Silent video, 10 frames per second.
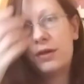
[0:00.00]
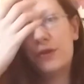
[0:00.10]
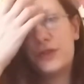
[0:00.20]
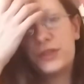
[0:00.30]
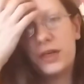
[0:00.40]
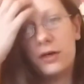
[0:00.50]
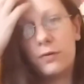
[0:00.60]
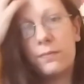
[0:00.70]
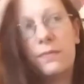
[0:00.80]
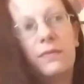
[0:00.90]
So,
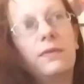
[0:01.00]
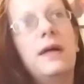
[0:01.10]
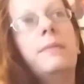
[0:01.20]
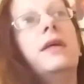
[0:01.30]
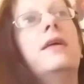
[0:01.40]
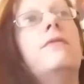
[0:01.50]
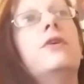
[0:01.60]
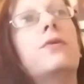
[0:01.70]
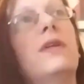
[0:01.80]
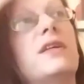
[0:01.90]
let me give
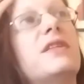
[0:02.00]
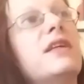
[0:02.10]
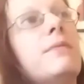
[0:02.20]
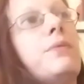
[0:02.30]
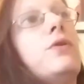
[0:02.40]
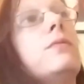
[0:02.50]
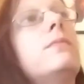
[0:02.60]
you an example.